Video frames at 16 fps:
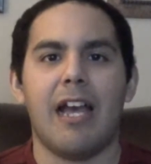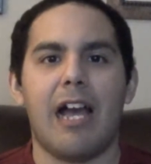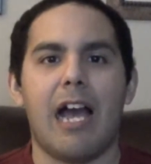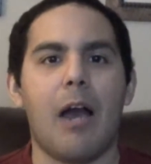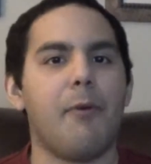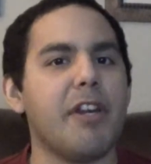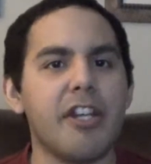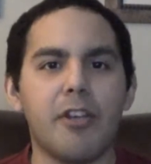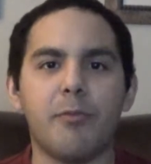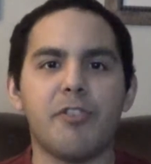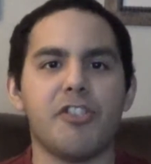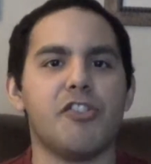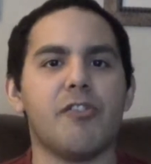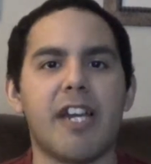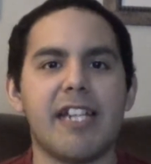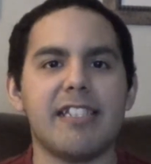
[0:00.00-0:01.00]
I want to hear
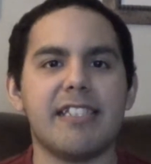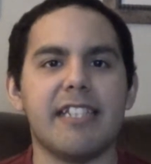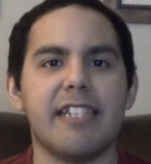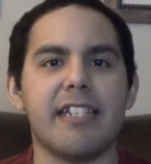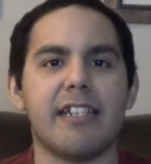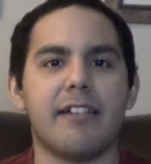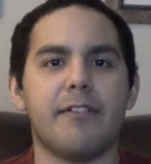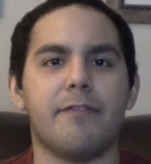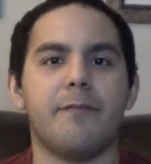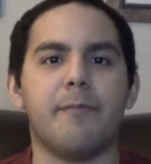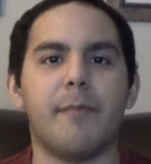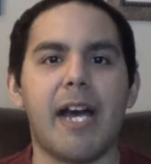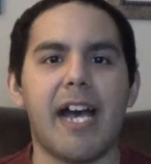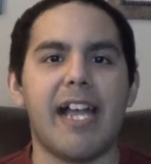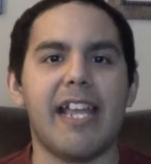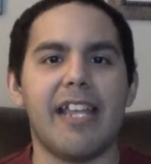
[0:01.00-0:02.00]
what you guys think of
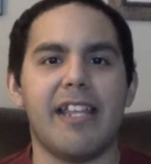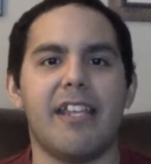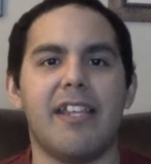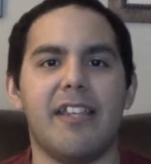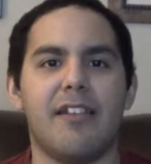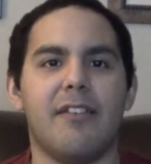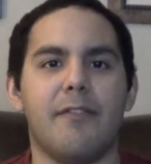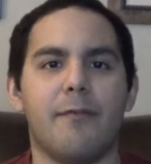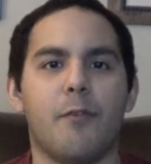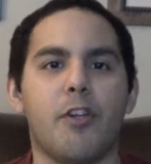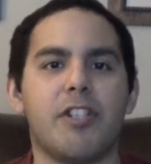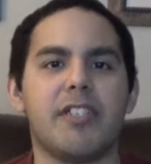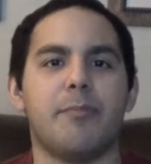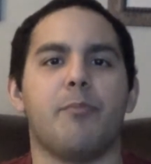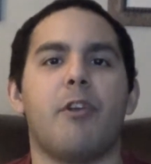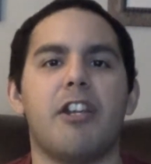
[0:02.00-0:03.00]
my
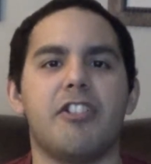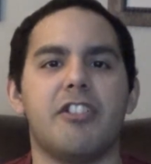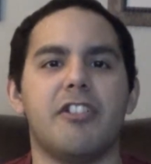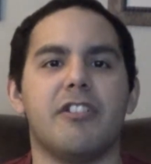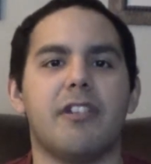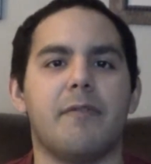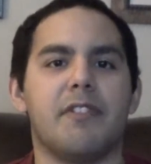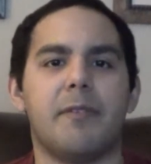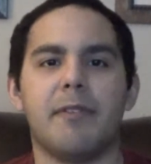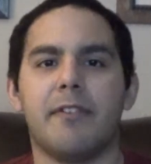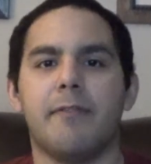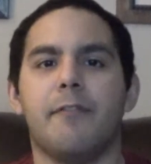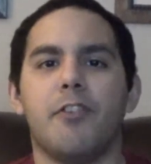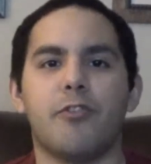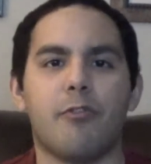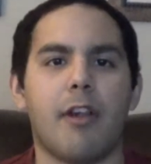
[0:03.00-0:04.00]
voice impressions of some of the
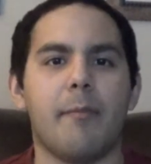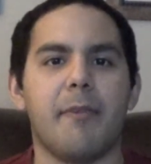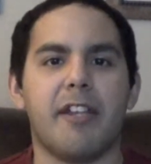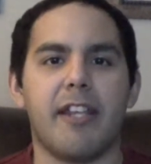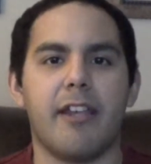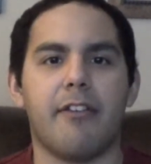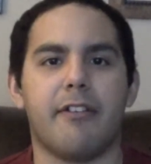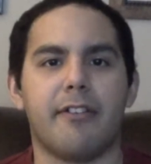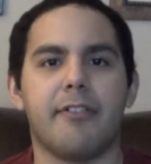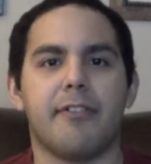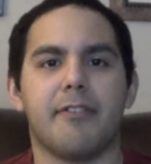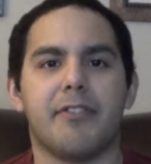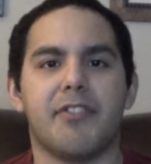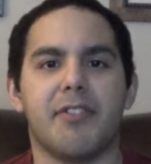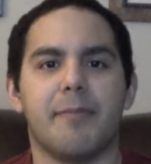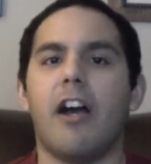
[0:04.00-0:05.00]
Futurama
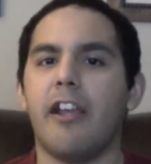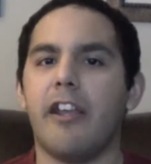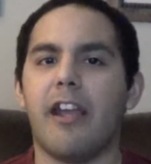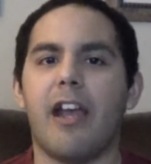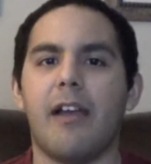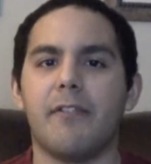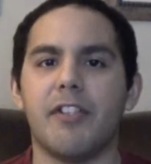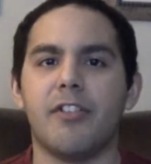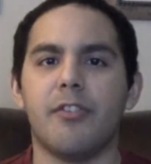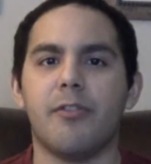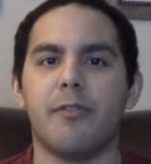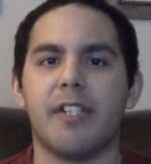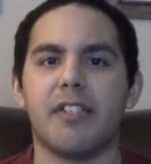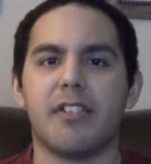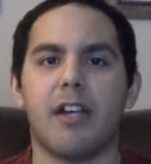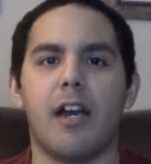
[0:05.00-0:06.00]
characters. All you have to do
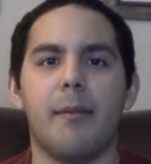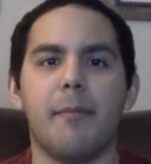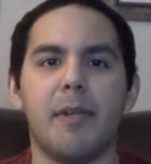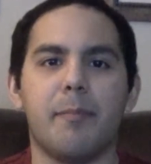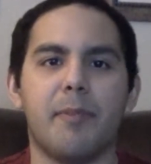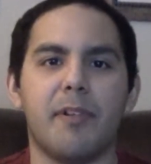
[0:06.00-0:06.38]
is comment